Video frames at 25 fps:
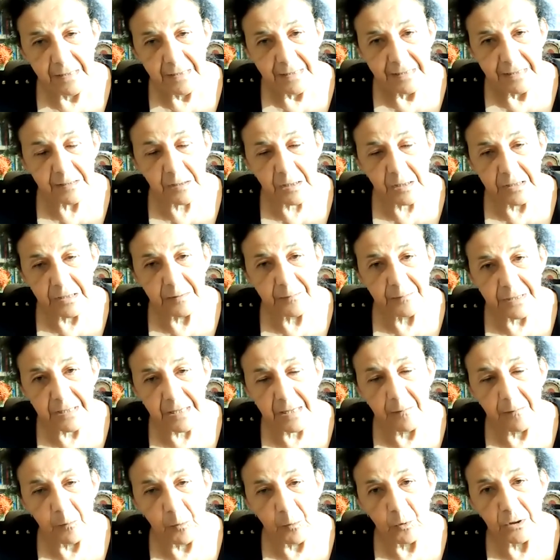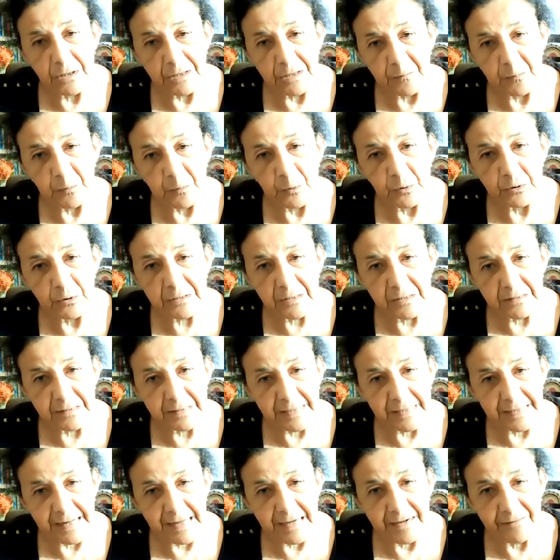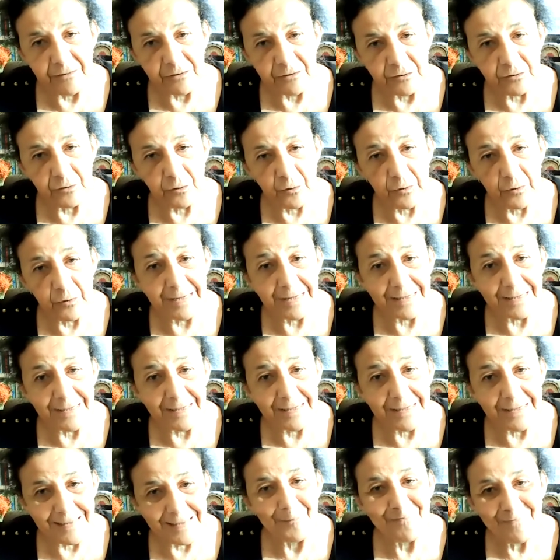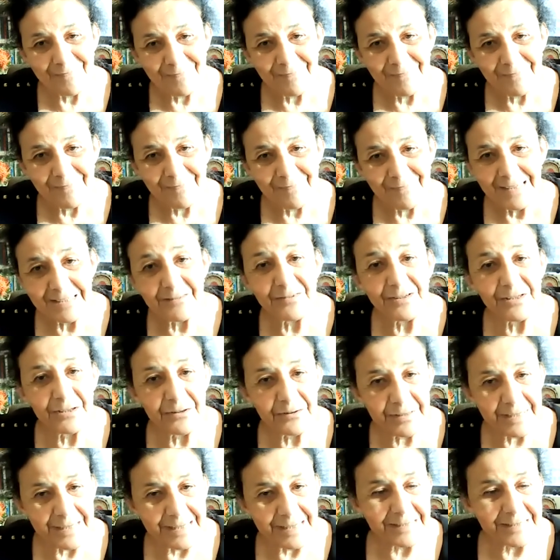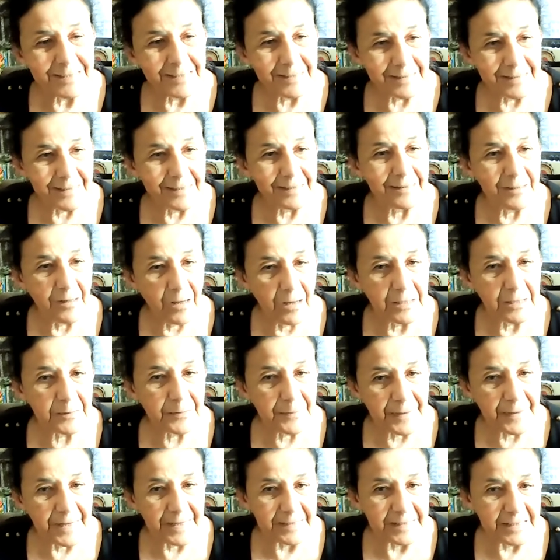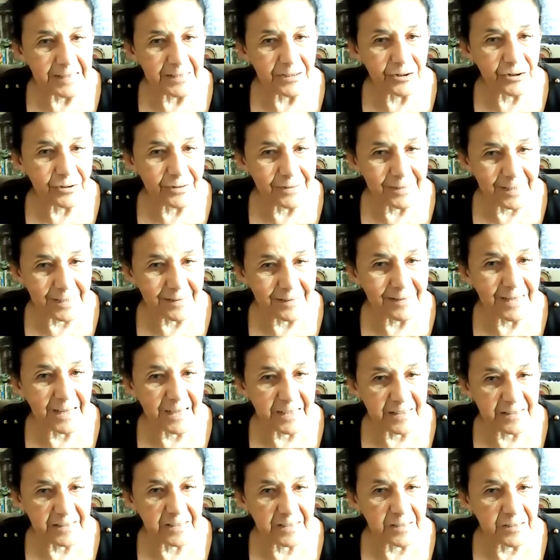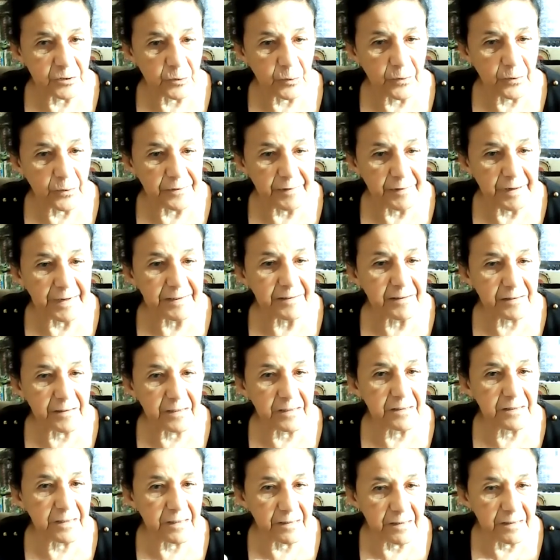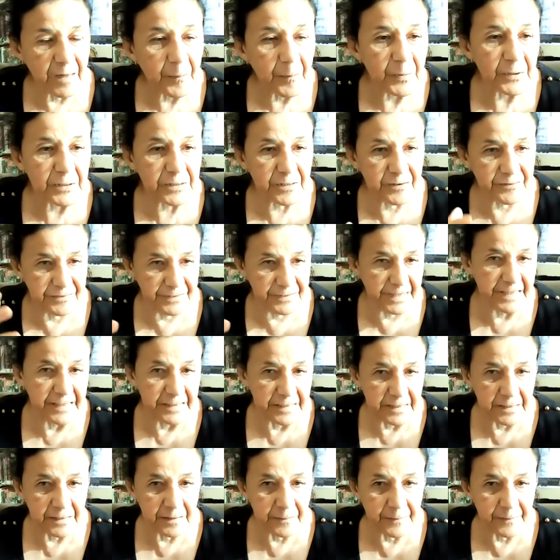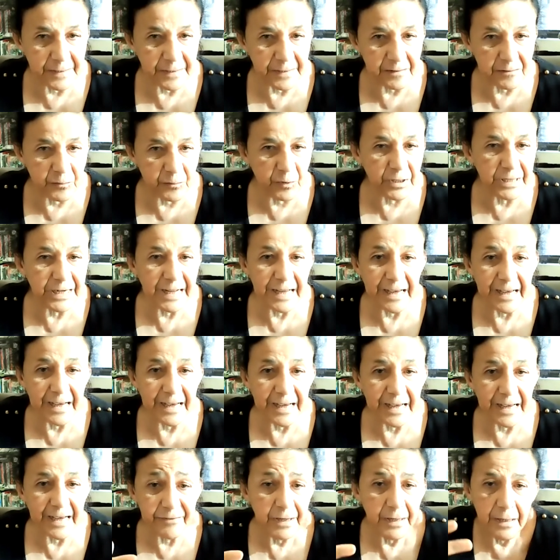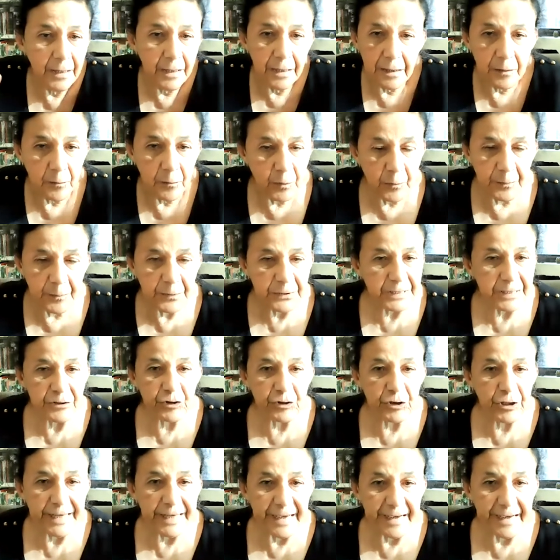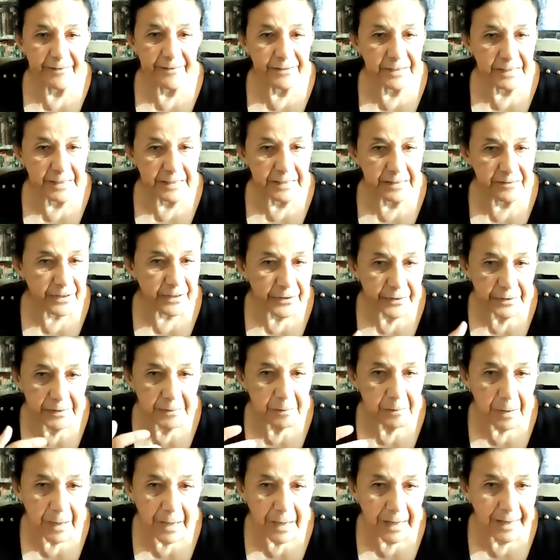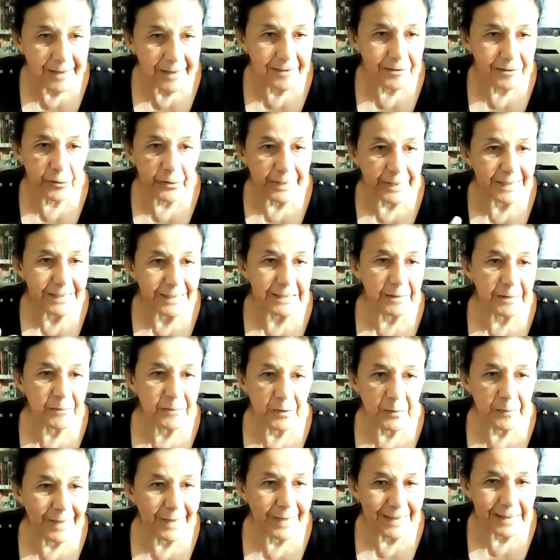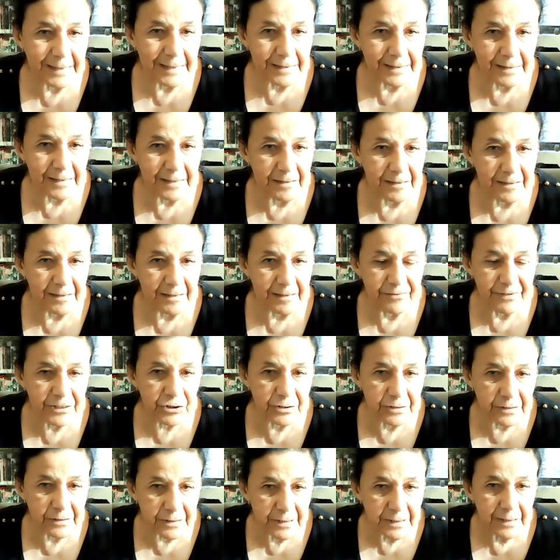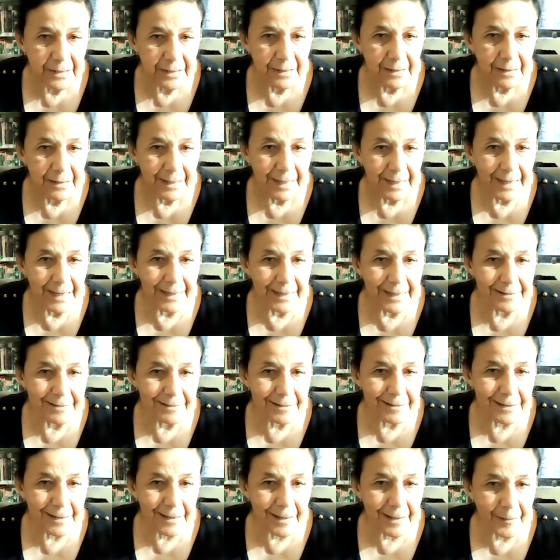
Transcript: it's going to become more important than ever to look at the severe cases and hospitalizations and deaths and so on, rather than the numbers of cases, because we'll potentially have these very mild or asymptomatic infections, and